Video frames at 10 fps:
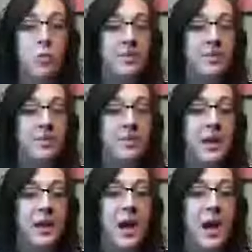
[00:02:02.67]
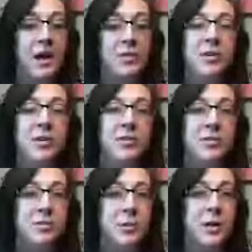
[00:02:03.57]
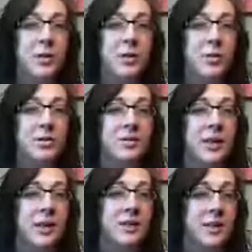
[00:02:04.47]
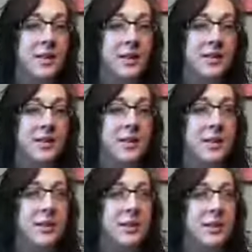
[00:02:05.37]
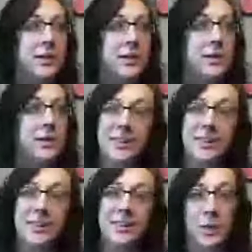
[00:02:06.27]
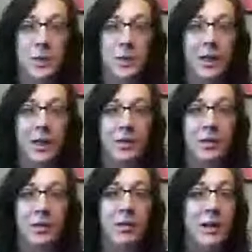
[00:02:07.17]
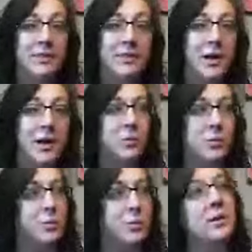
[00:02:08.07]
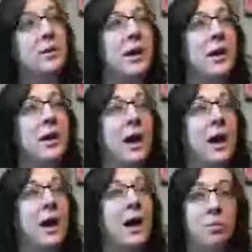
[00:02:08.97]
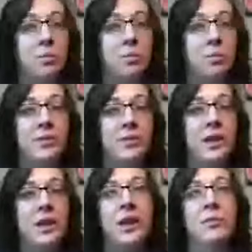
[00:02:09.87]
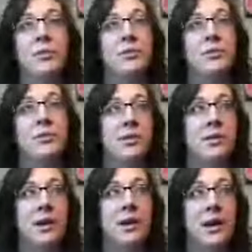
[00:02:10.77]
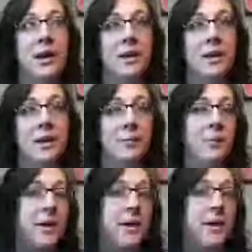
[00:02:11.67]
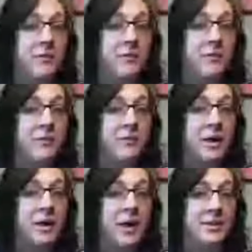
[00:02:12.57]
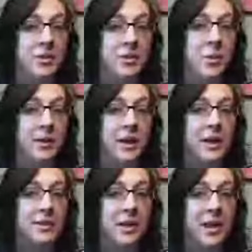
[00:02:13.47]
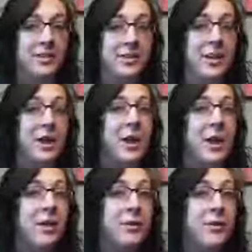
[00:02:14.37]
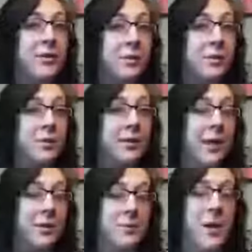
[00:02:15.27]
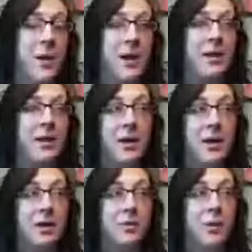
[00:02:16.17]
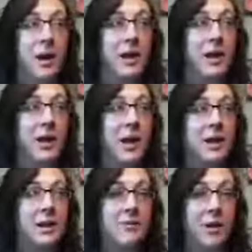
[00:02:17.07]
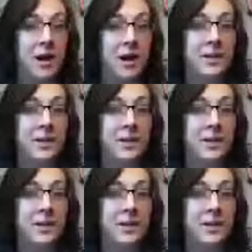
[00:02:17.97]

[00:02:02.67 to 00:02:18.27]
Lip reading: you've done that, how do those 3 goals that you selected relate to one another? A lot of times when we're looking at reducing poverty and we're also looking at making sure that everyone has a quality education, those interrelate by creating an environment